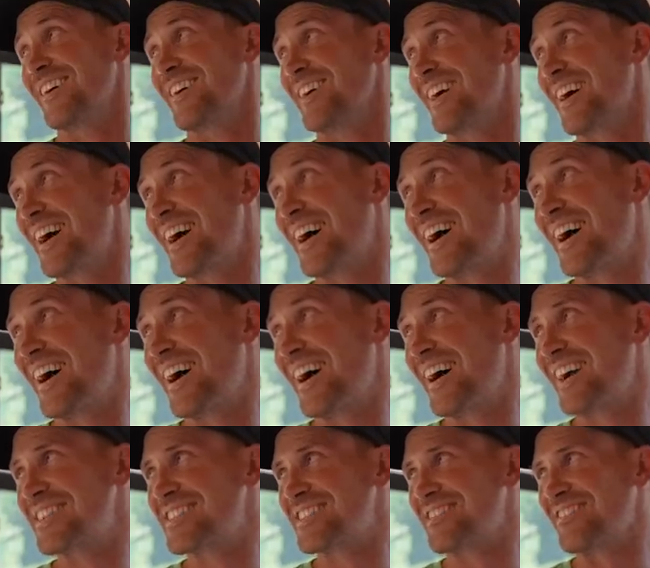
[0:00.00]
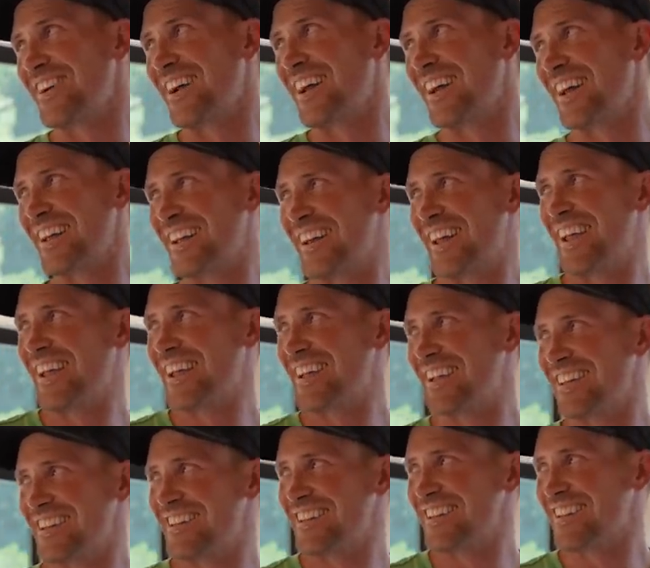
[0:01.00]
Ah, it's
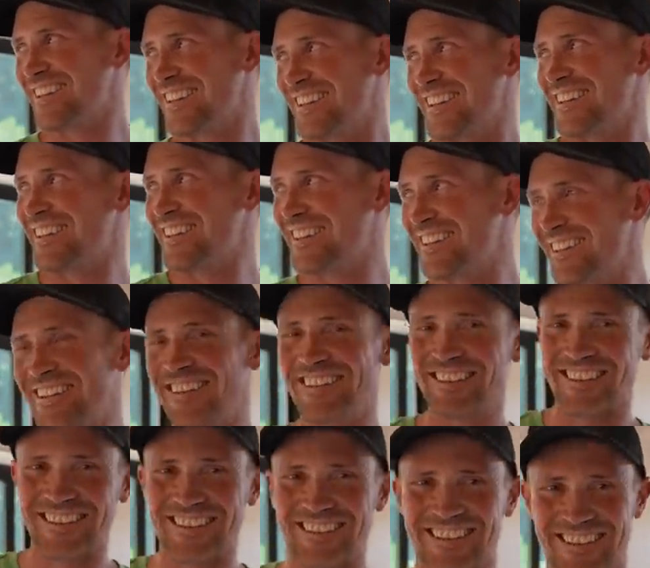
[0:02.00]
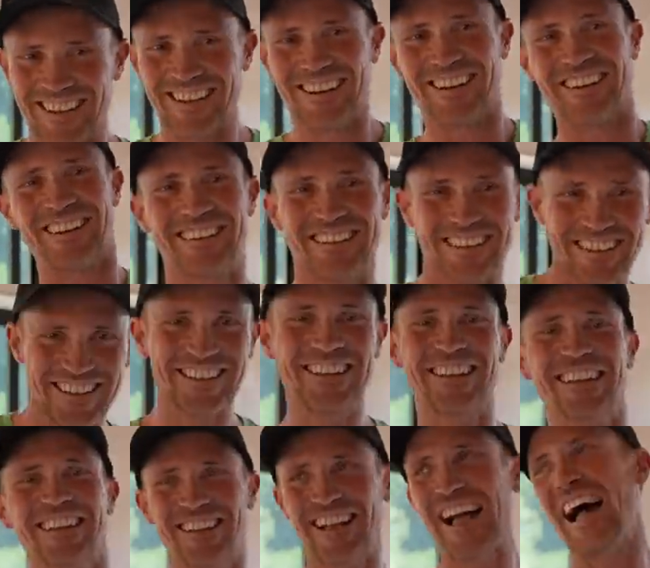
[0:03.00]
Friday and Saturday,
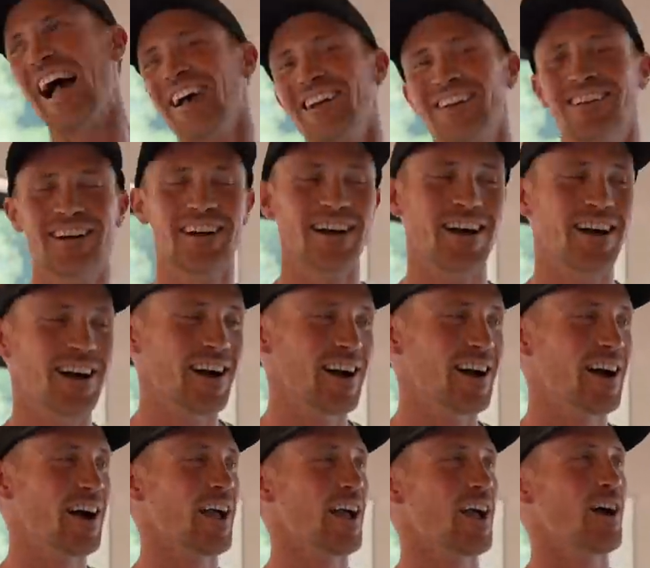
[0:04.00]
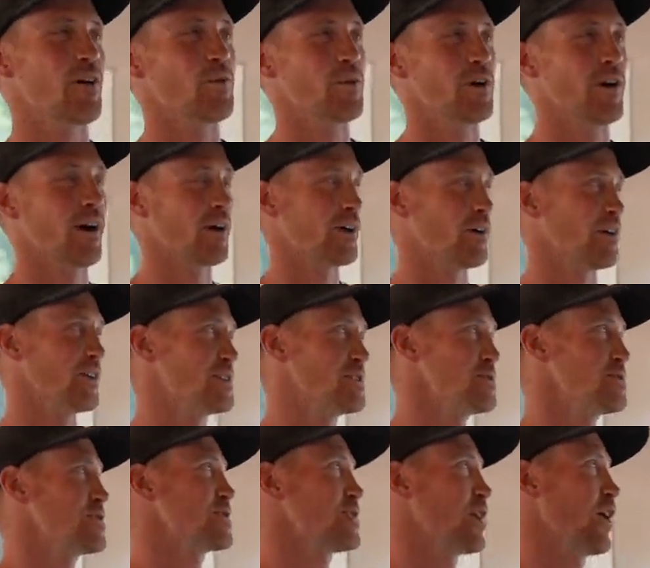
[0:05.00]
Sunday. Ah! uh, we are going
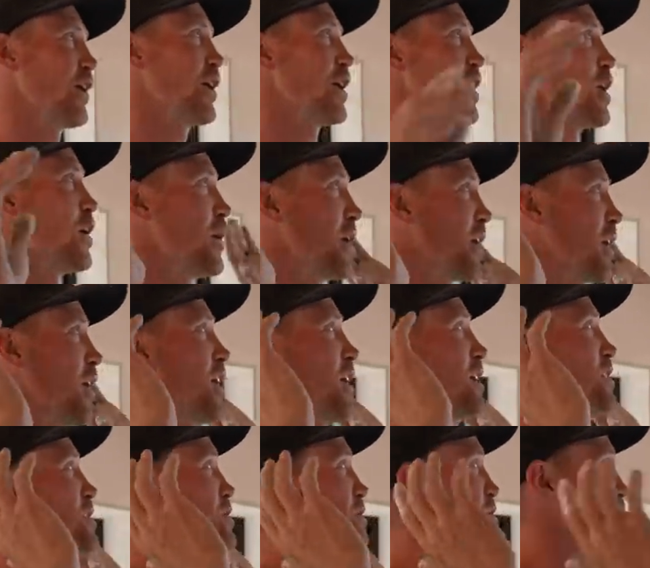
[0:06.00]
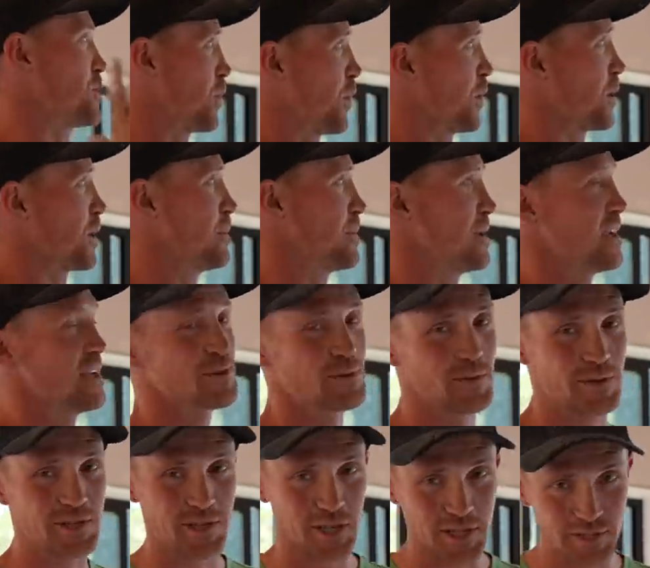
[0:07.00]
to start going on to corner beads.
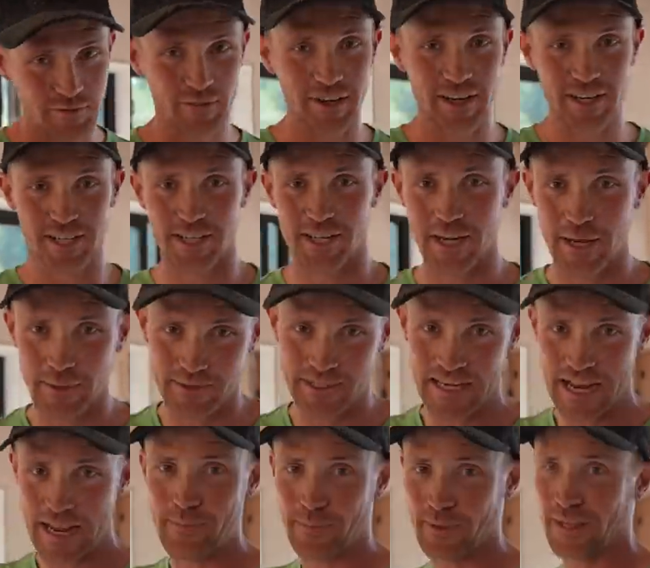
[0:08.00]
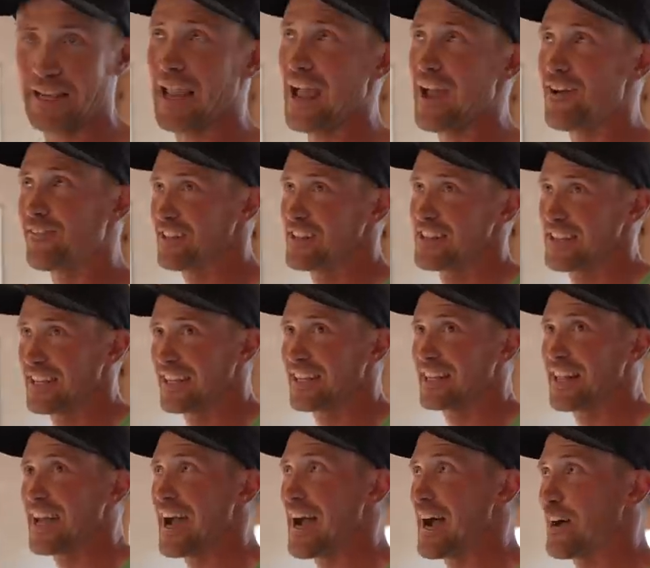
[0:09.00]
We just finished up taping everything in
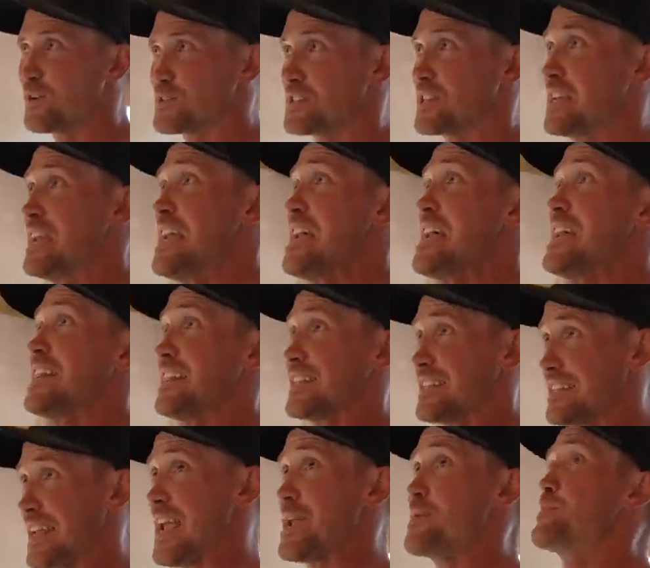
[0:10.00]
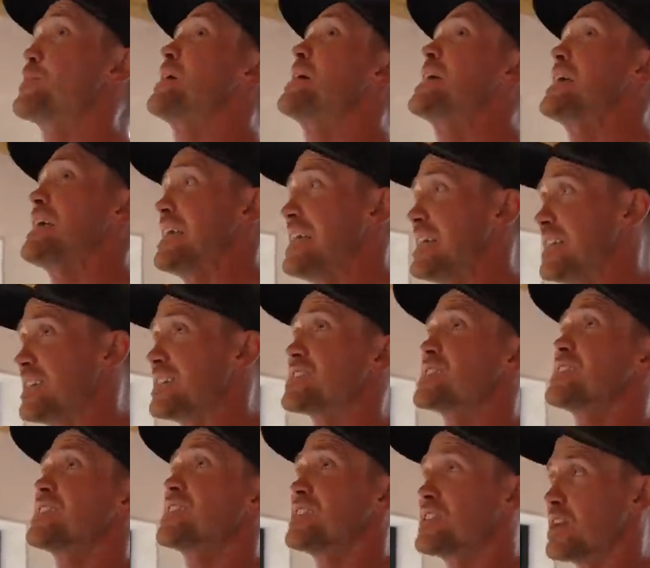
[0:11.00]
the house. The tape
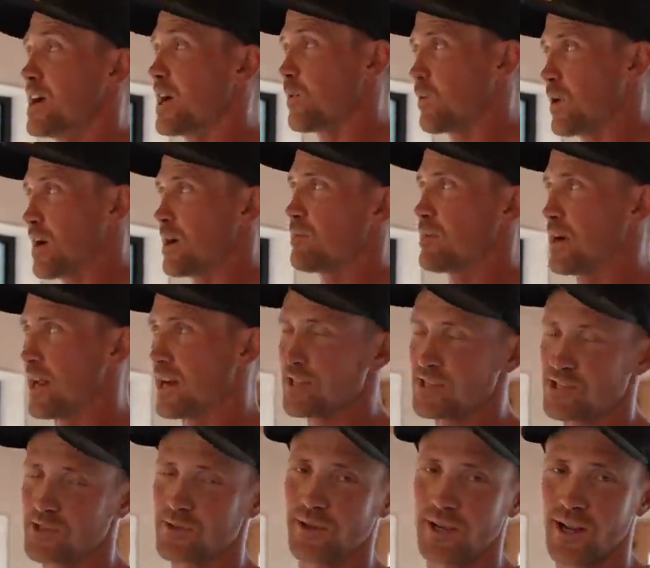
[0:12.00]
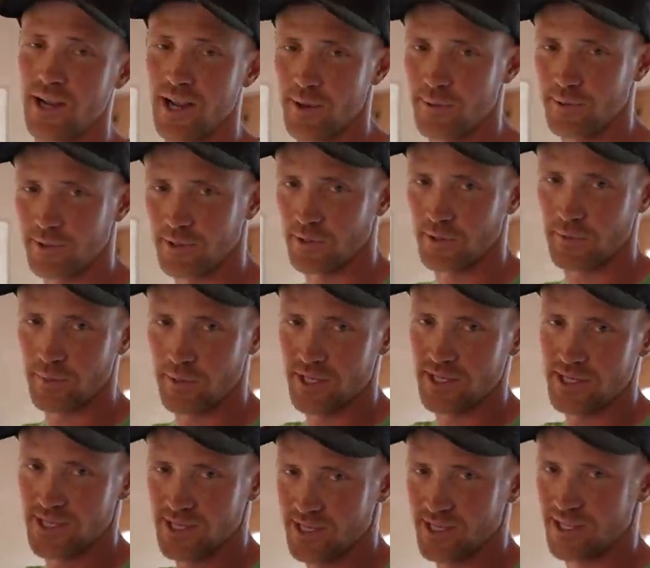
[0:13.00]
is done. Well, Brandon's doing a couple little
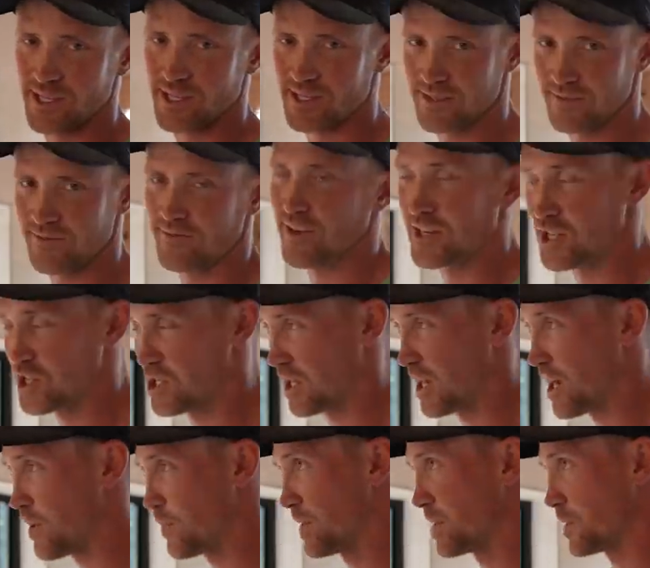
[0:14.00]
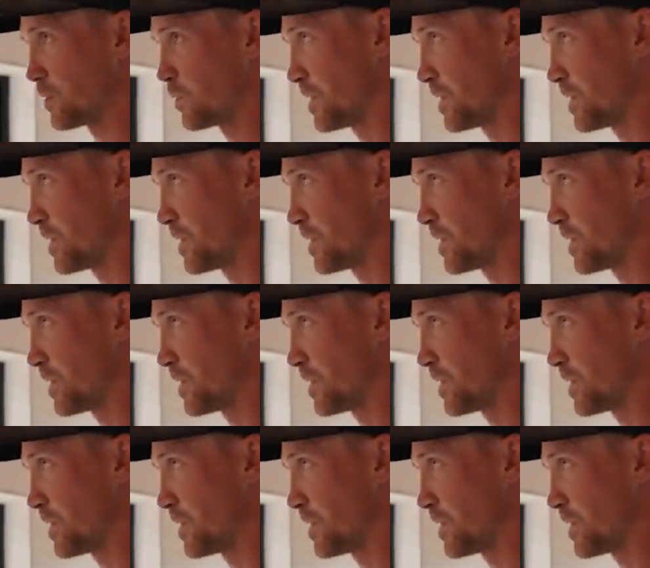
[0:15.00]
pieces that he's finishing up in the